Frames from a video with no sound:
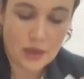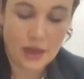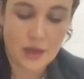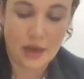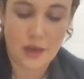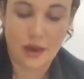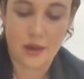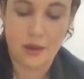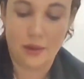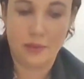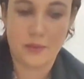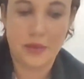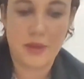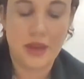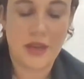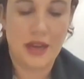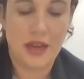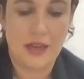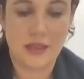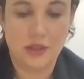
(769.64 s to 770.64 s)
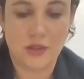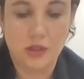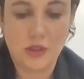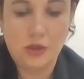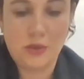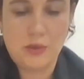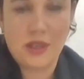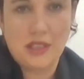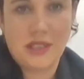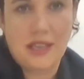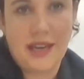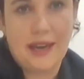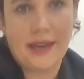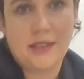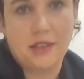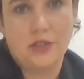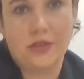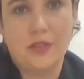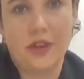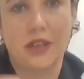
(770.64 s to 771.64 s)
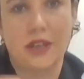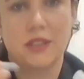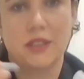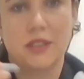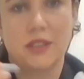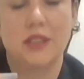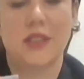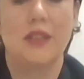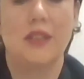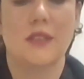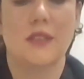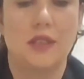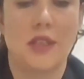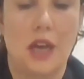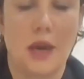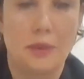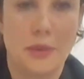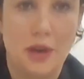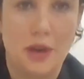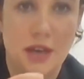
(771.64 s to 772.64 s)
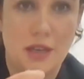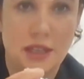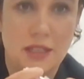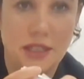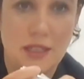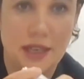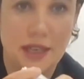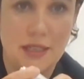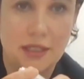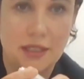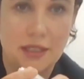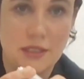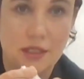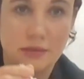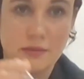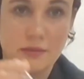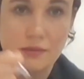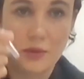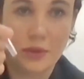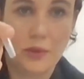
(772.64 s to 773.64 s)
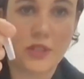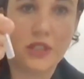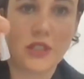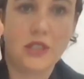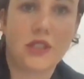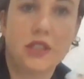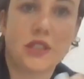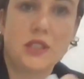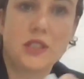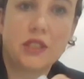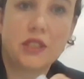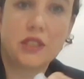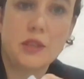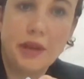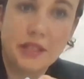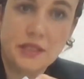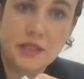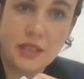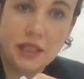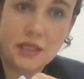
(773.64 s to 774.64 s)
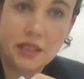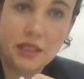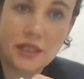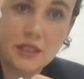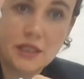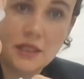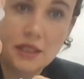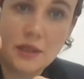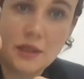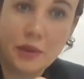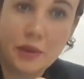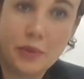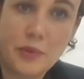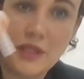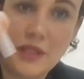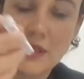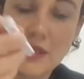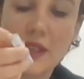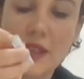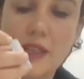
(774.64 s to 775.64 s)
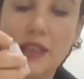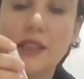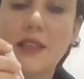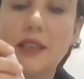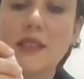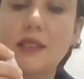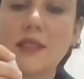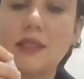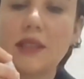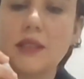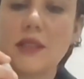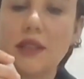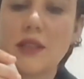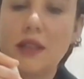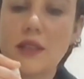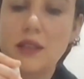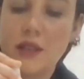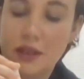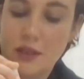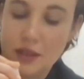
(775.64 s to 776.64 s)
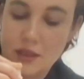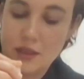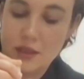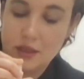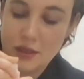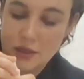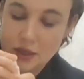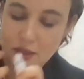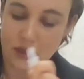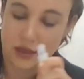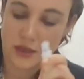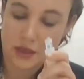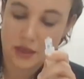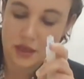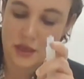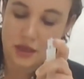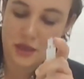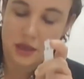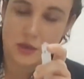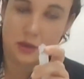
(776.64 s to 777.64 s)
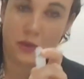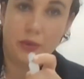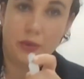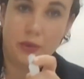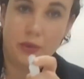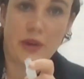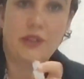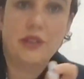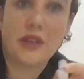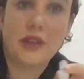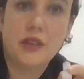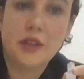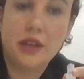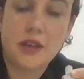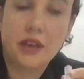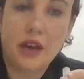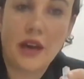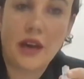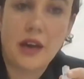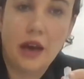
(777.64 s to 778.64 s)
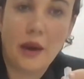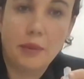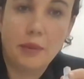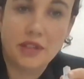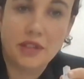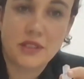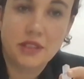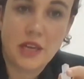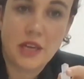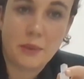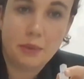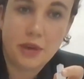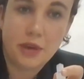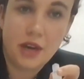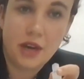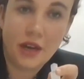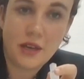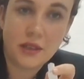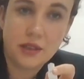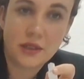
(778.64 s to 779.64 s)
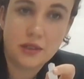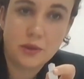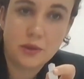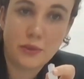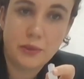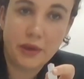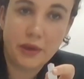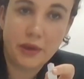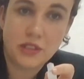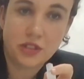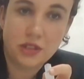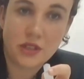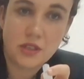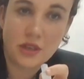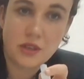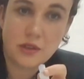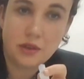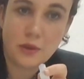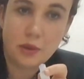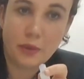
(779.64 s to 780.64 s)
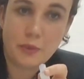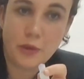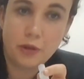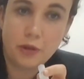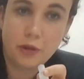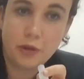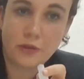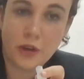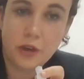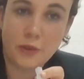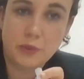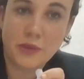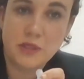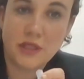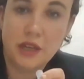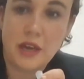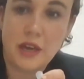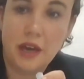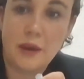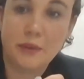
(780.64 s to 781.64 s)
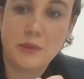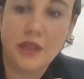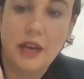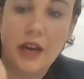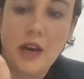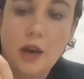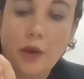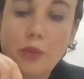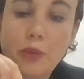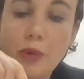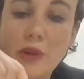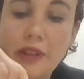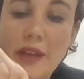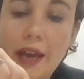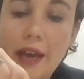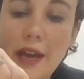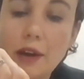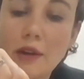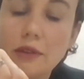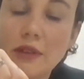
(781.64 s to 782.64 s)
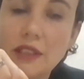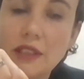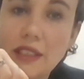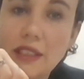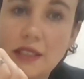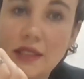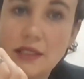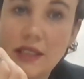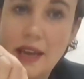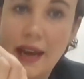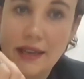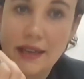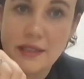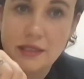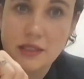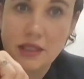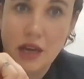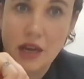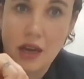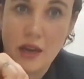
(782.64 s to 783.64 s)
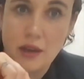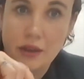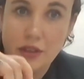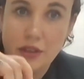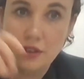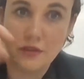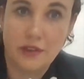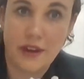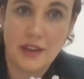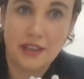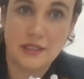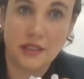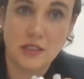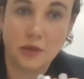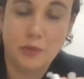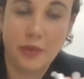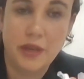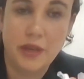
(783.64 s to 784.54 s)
And you would attach first the stopcock connector, which is just a basic piece like this, with a stopcock, which performs to help with air release as the device is